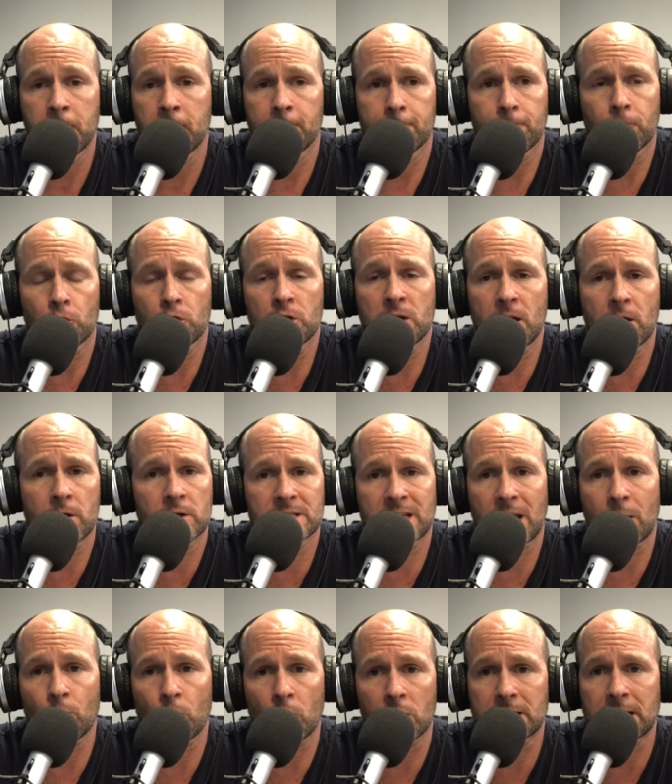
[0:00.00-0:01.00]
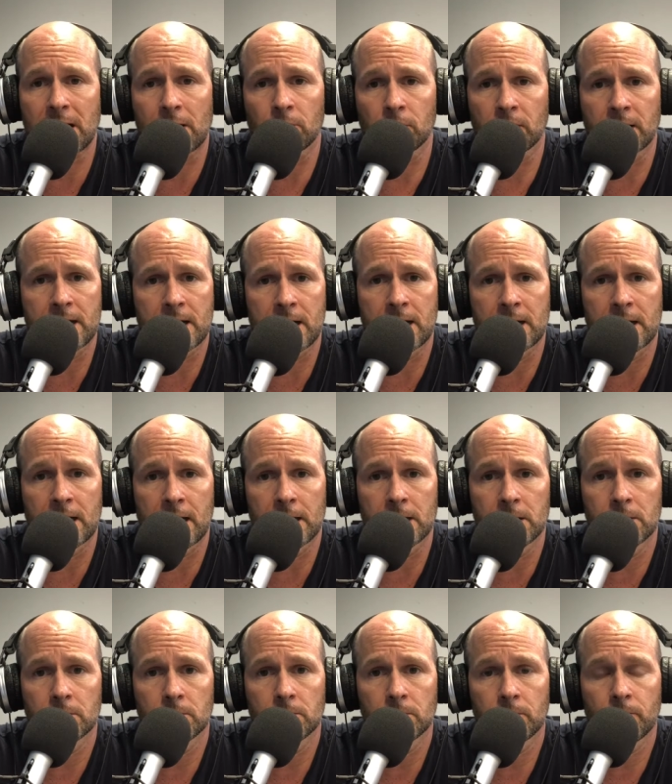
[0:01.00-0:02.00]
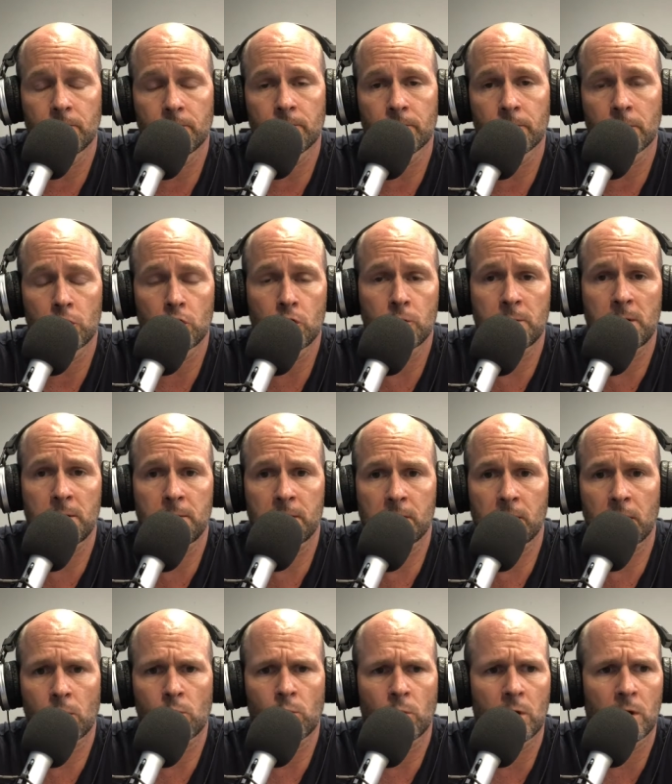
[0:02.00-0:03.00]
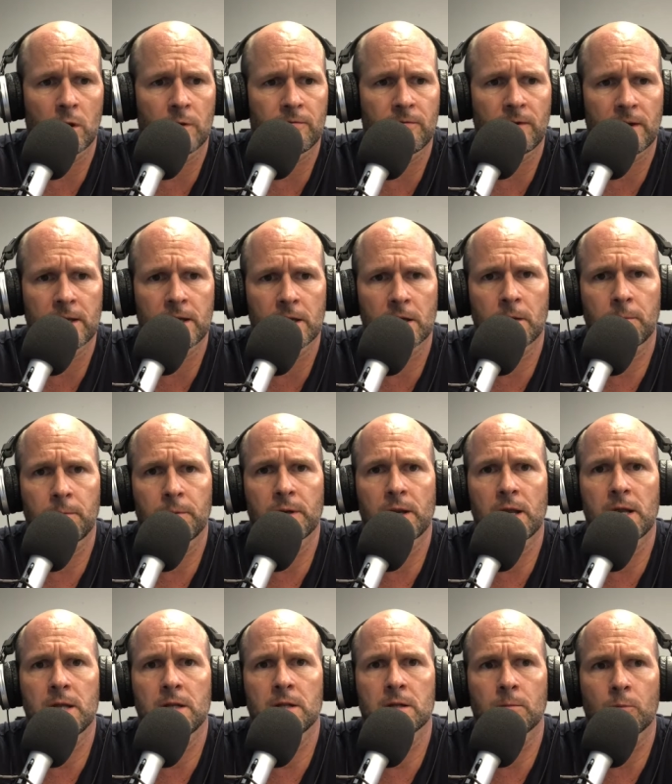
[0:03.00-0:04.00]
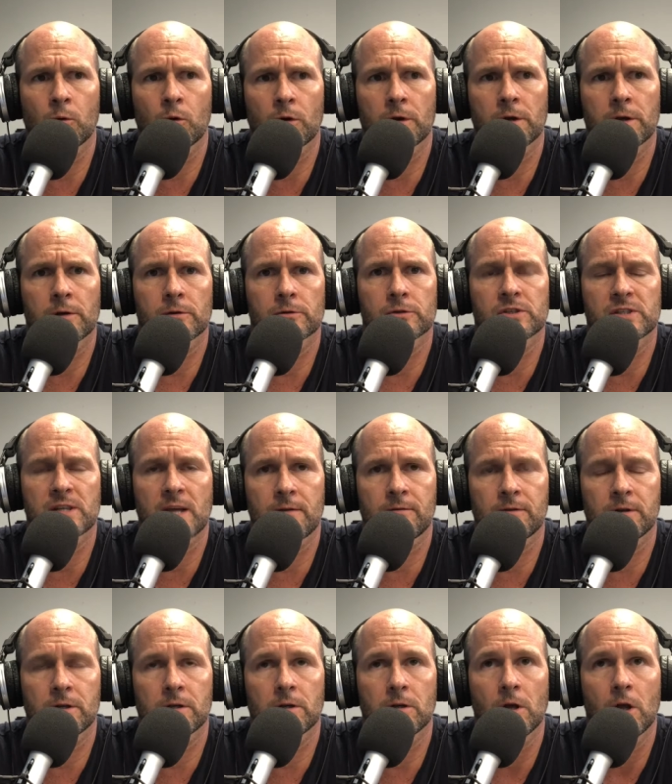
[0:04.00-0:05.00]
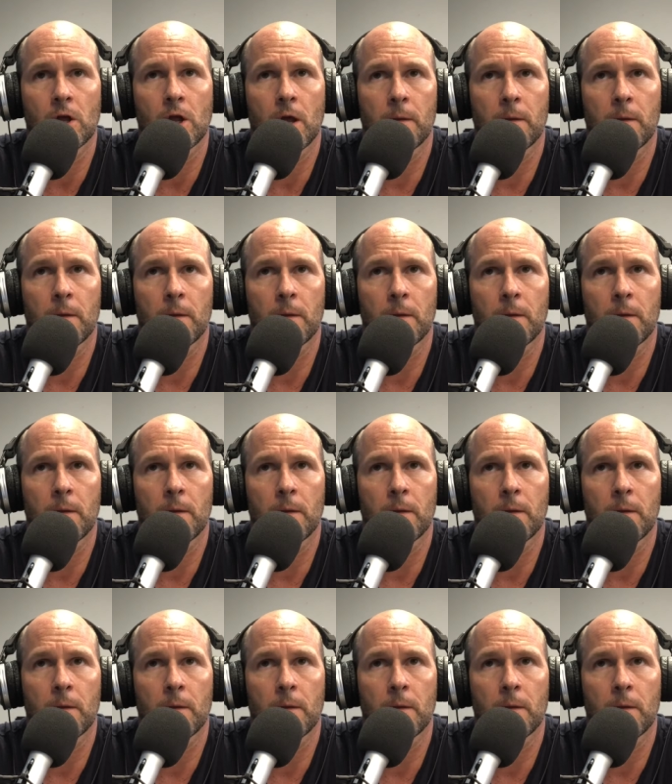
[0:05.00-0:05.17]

For years, I worked out late at night. You may be like, well, if I get up at 8 in the morning or 7,